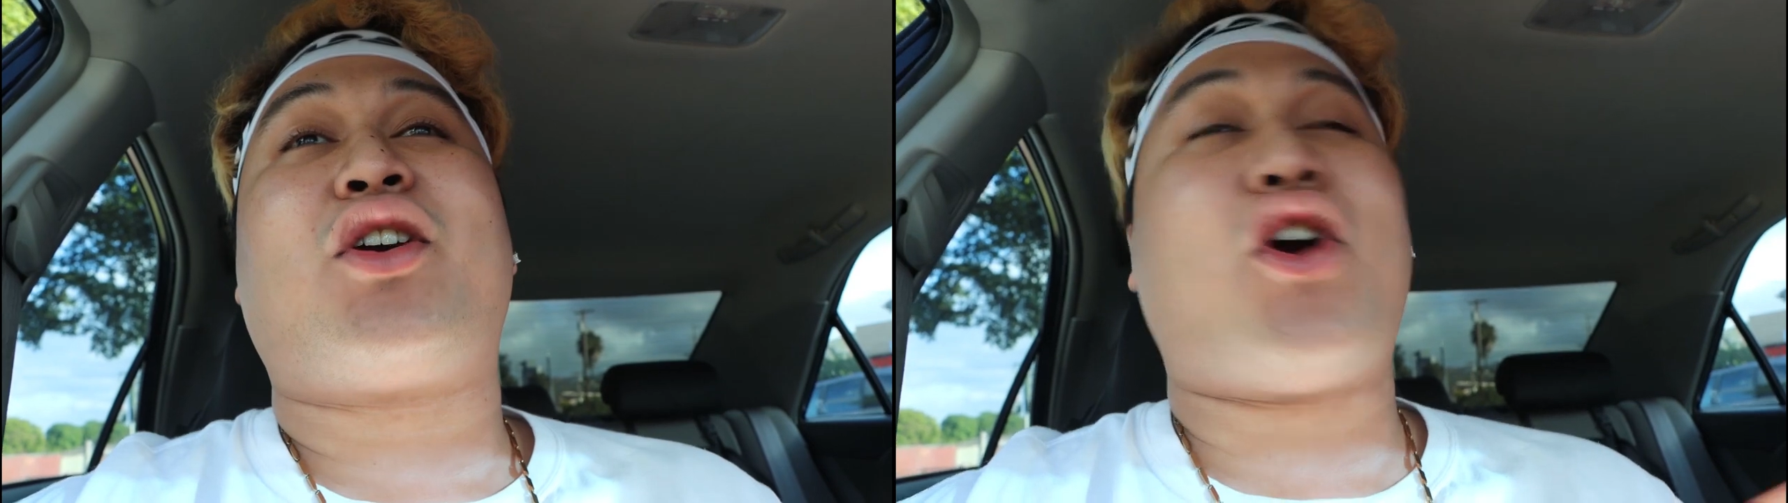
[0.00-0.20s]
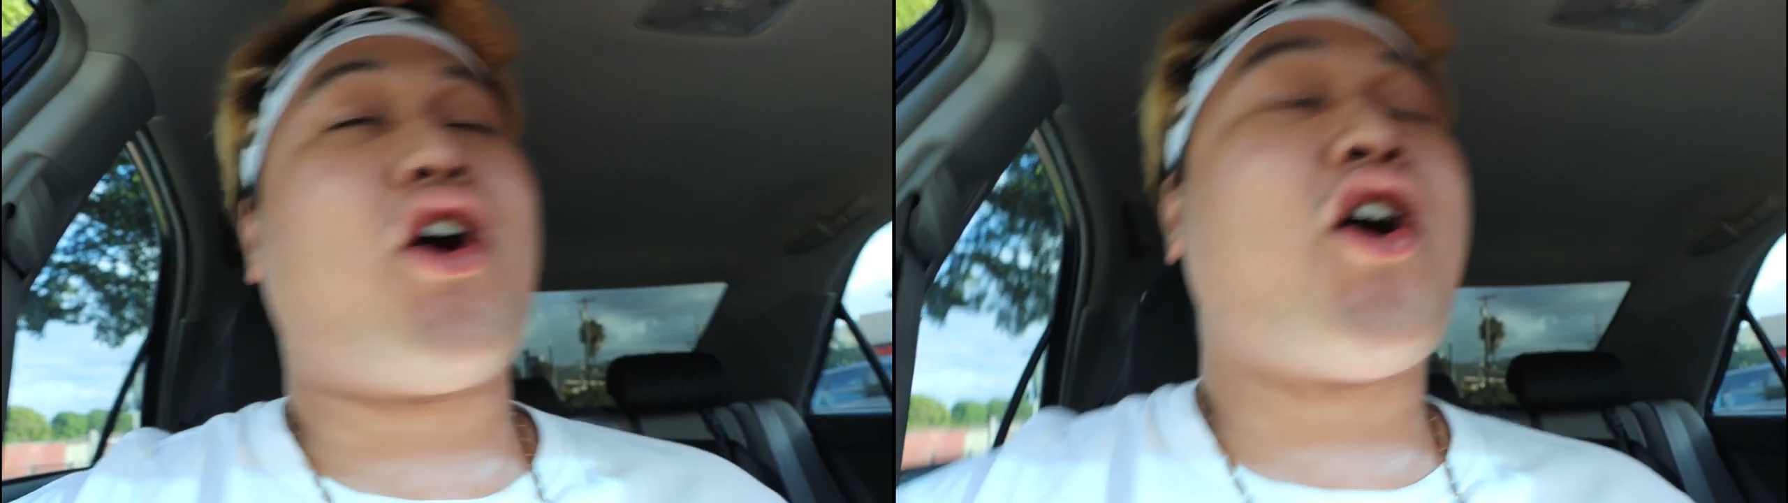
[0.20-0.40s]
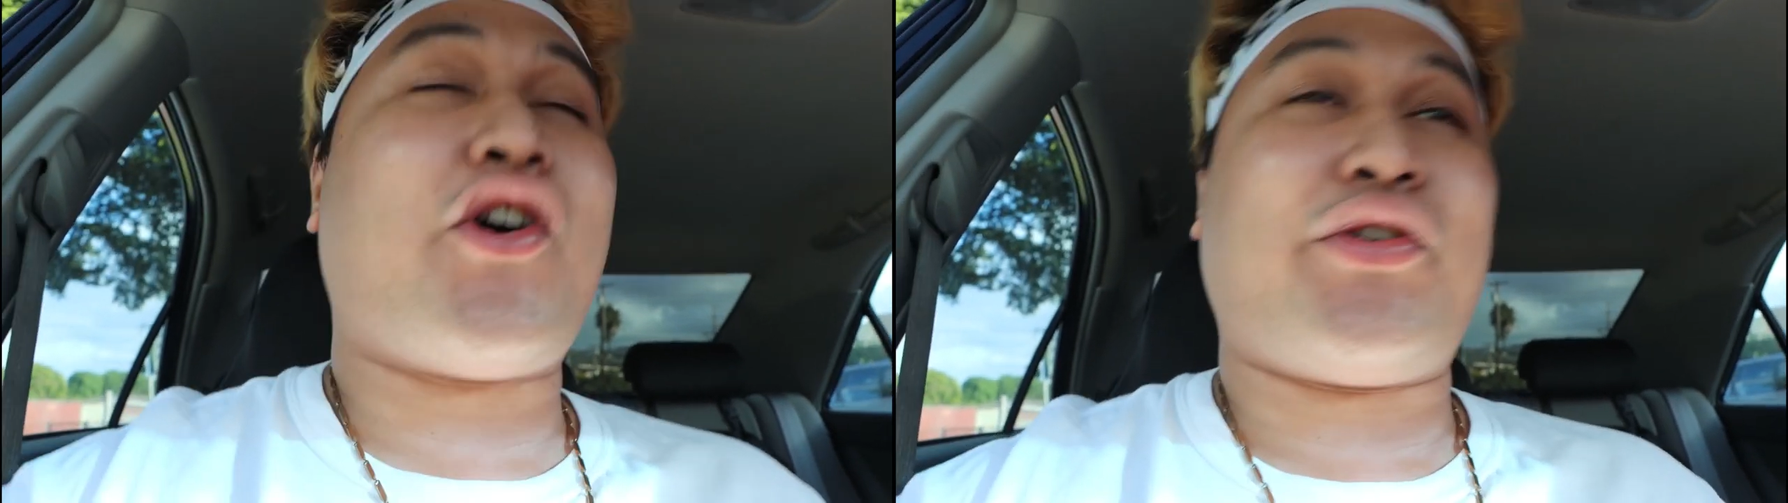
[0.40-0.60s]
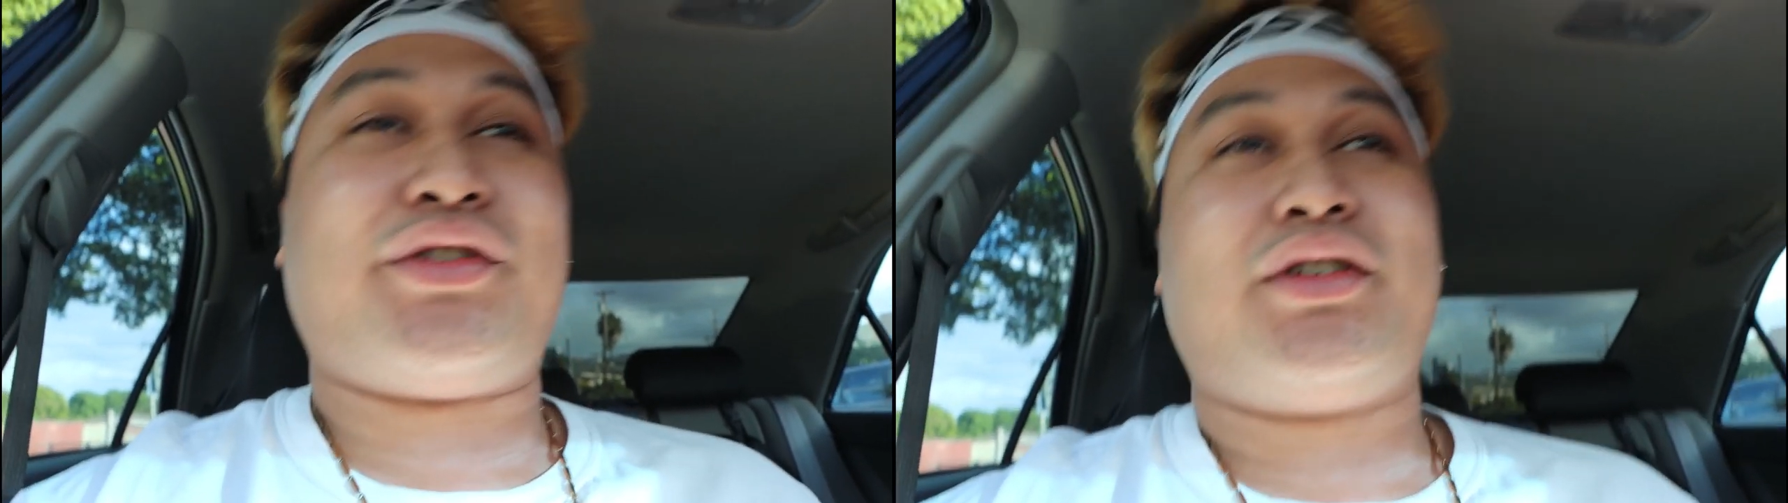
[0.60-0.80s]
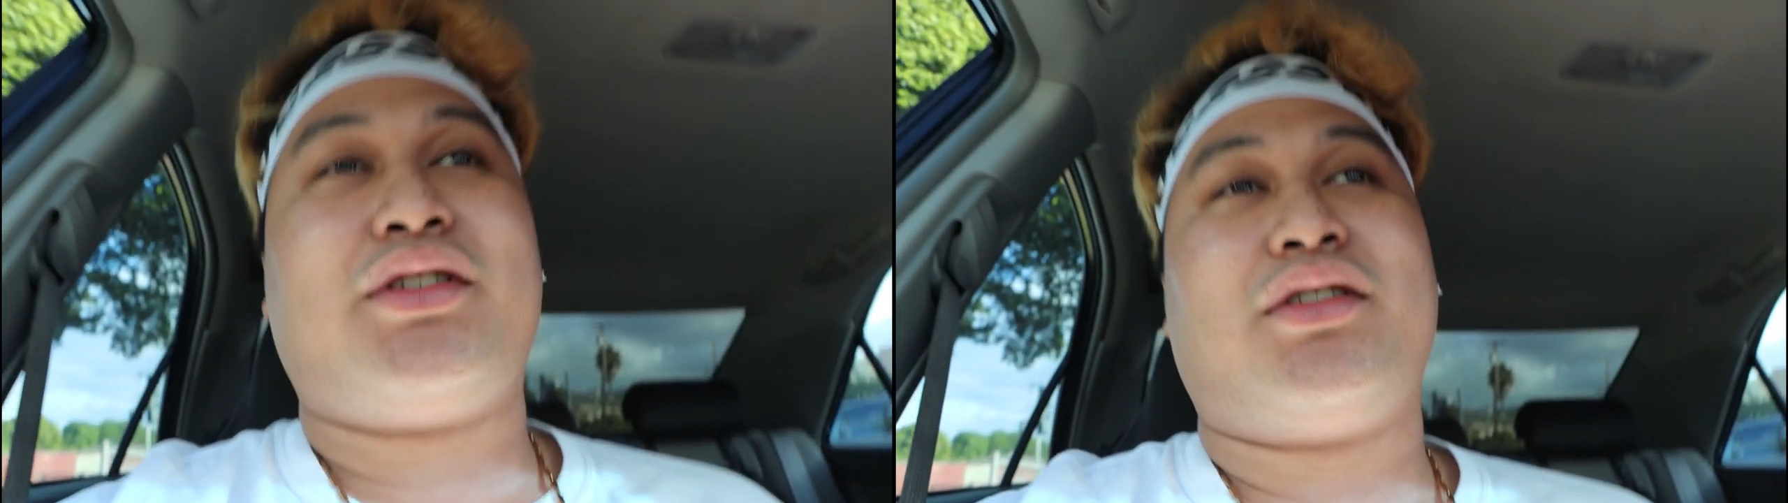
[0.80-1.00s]

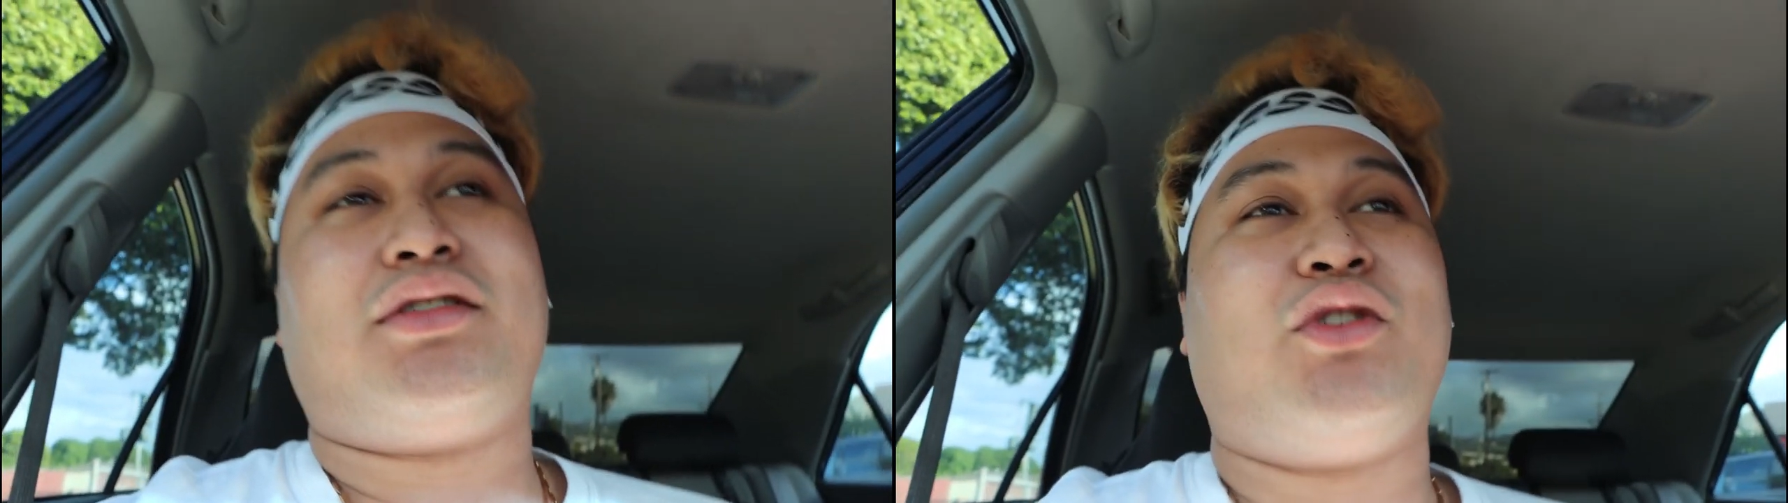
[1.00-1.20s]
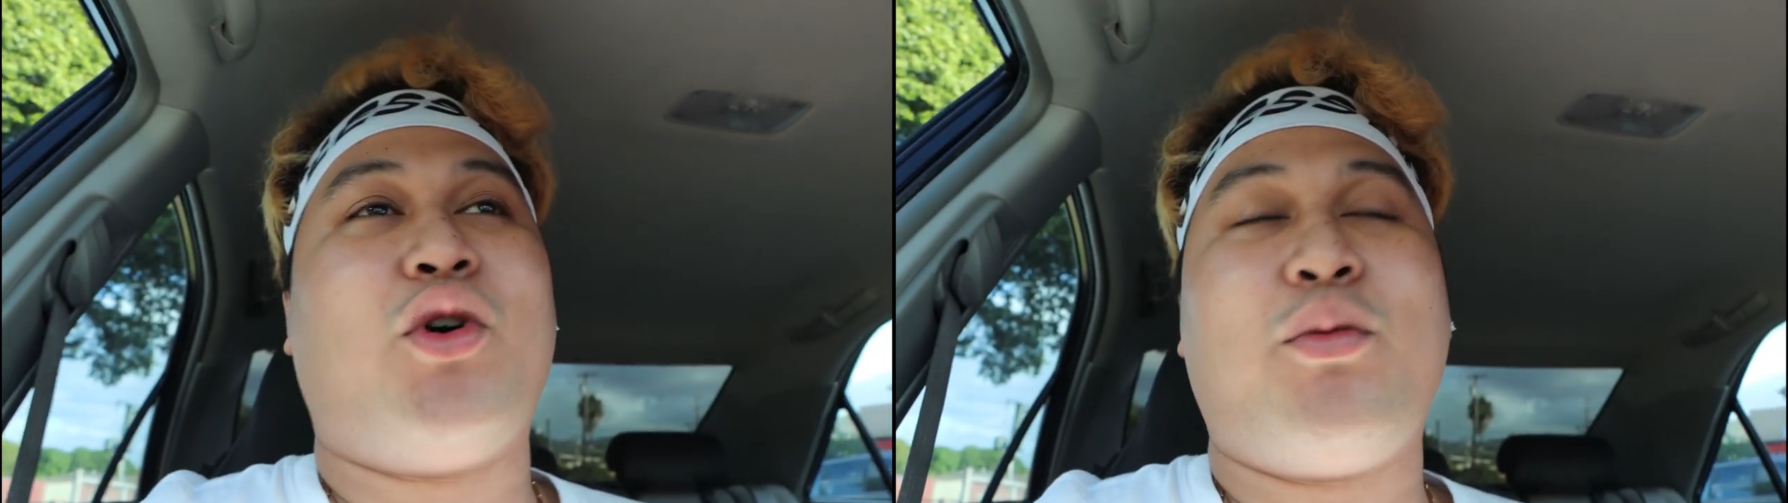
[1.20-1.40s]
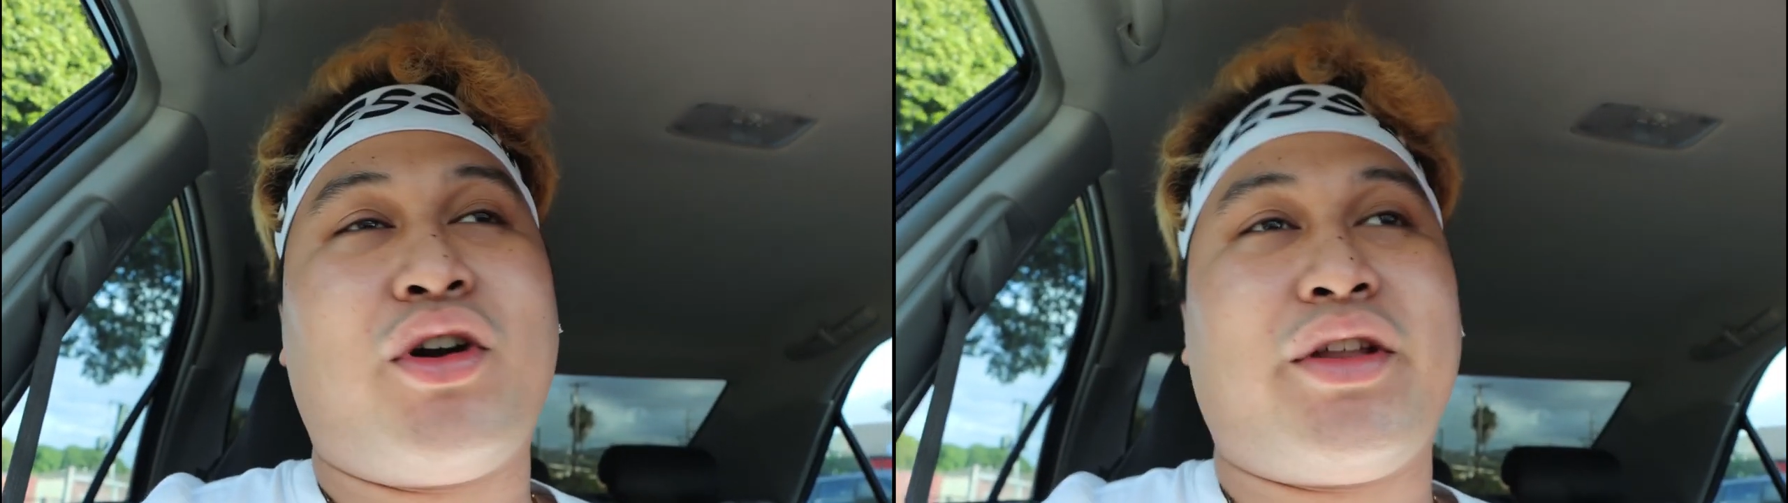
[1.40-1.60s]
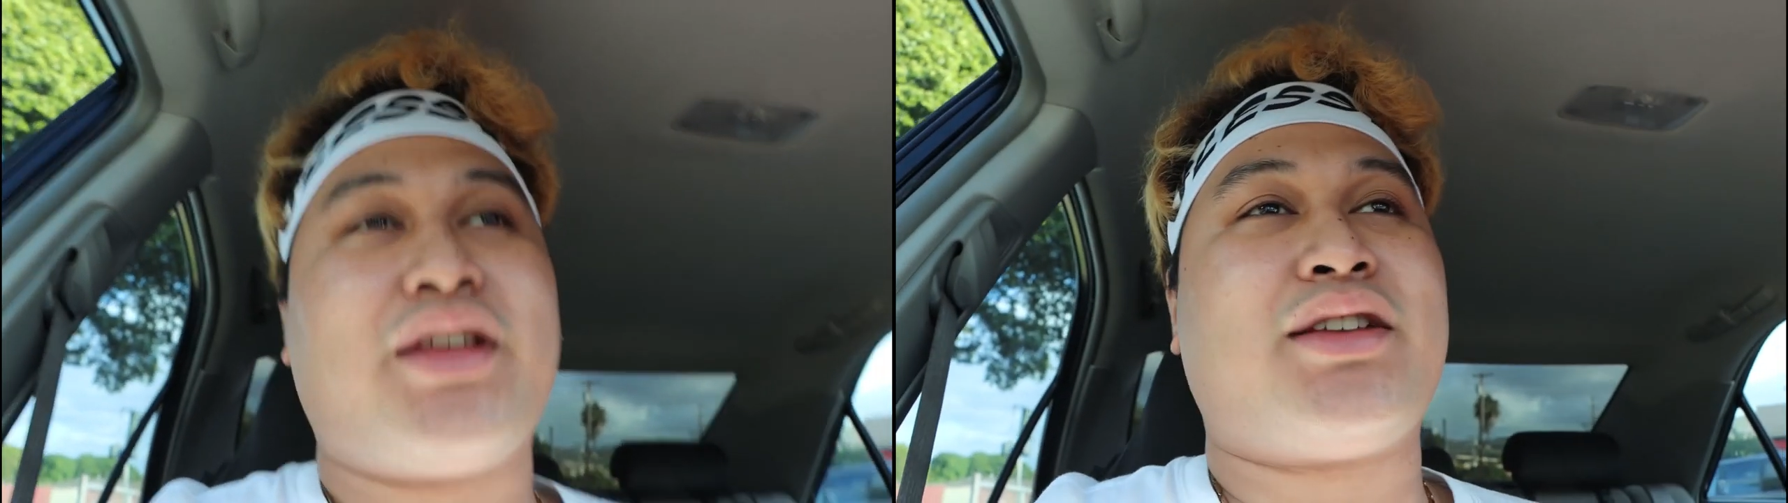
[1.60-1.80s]
gone. No more of